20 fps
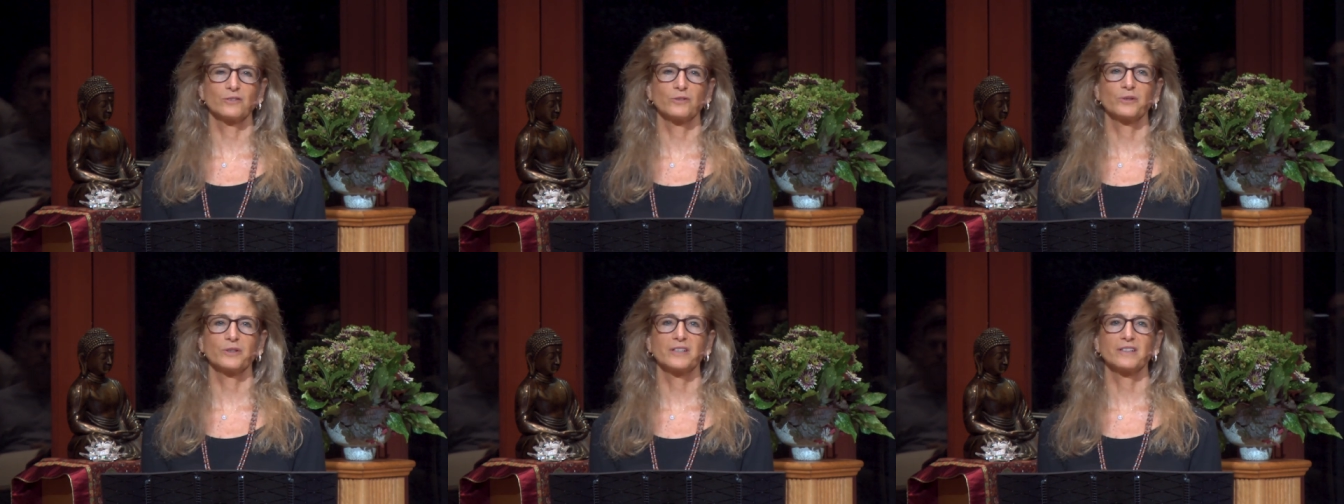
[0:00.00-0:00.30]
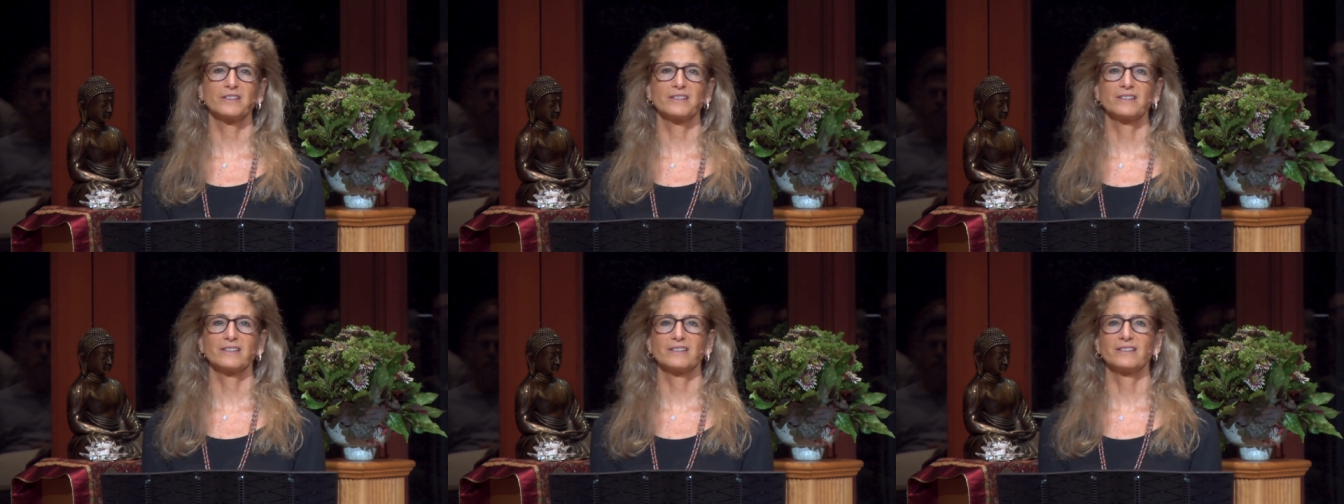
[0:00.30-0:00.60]

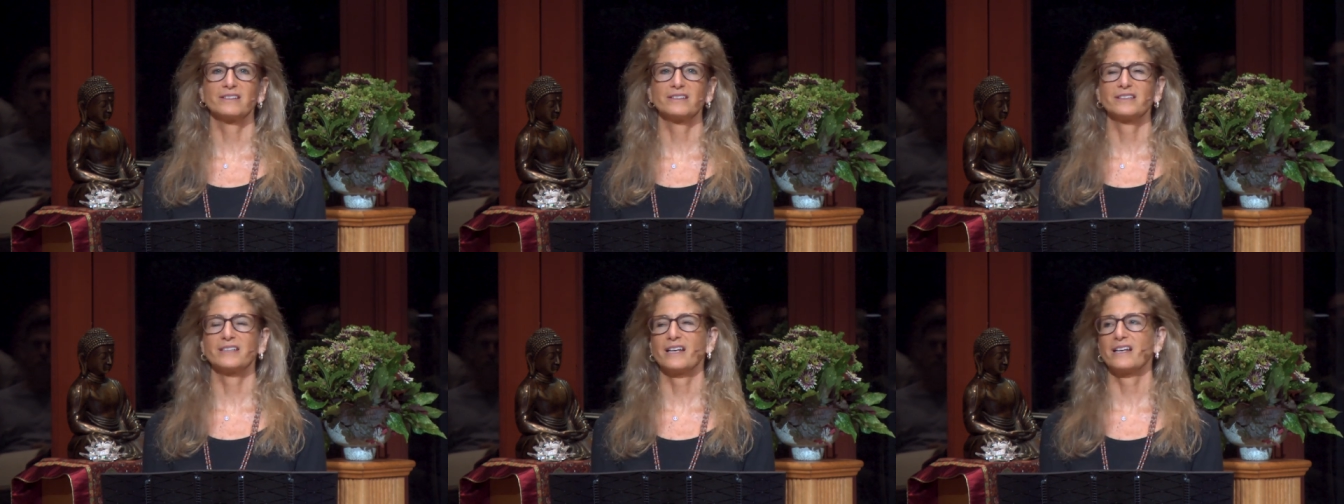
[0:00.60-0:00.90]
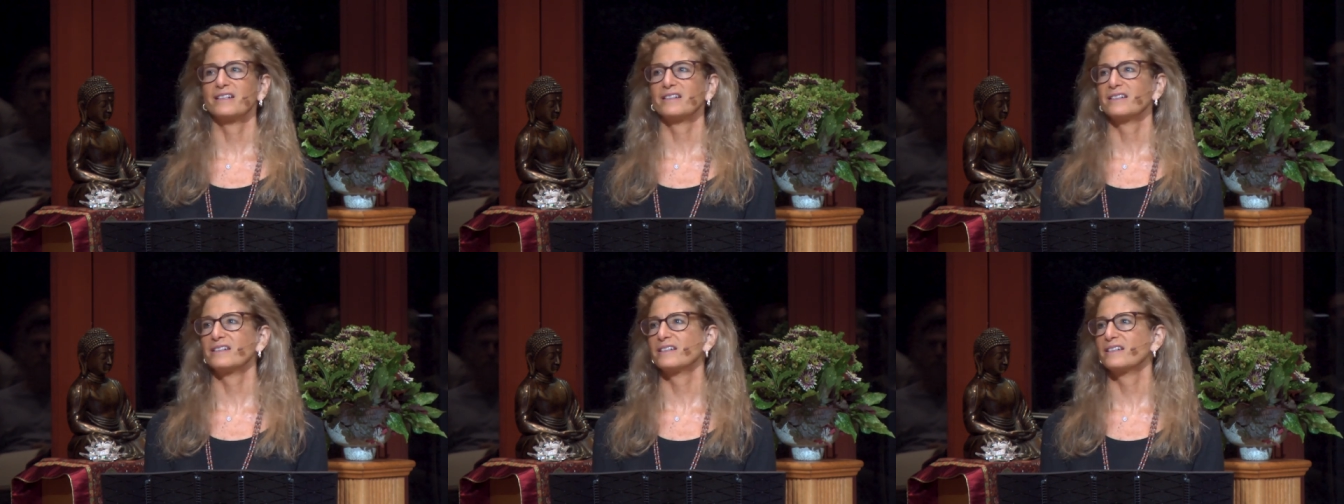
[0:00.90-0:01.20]
loyal
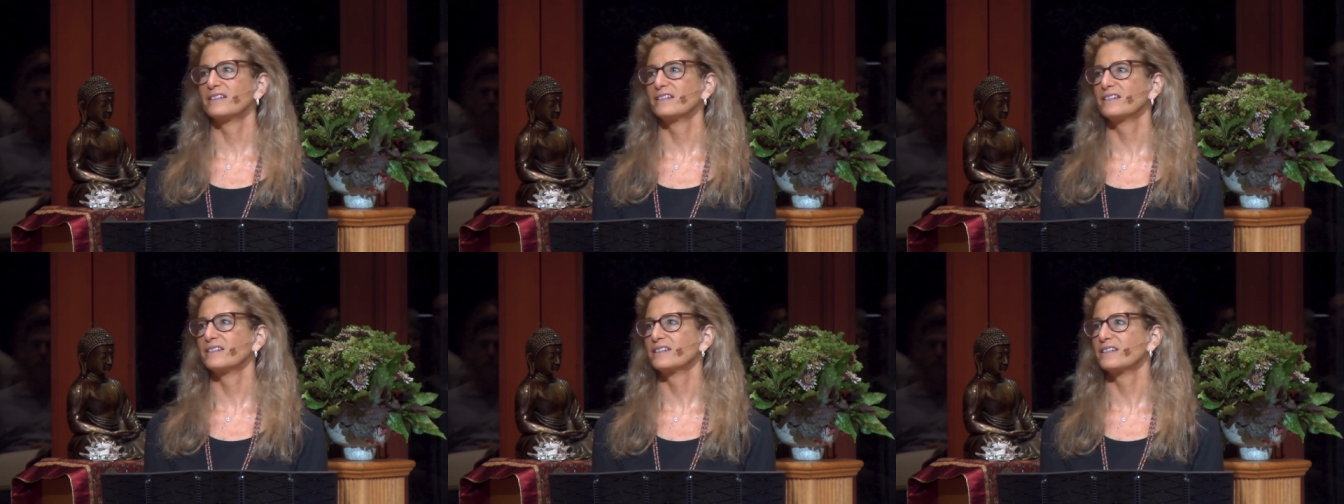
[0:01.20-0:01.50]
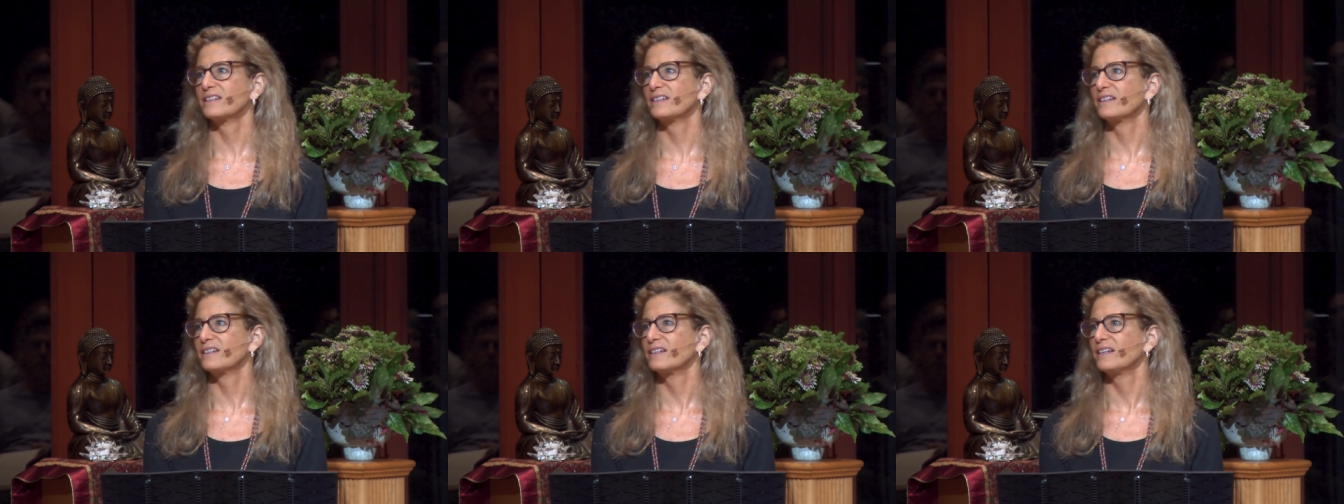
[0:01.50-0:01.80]
attendant
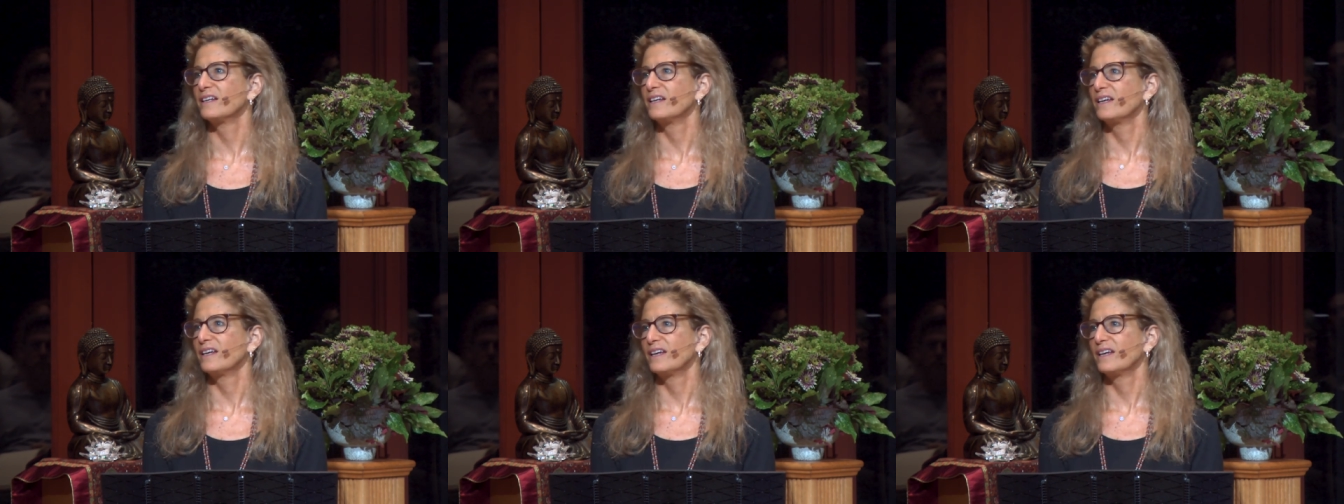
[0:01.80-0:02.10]
and,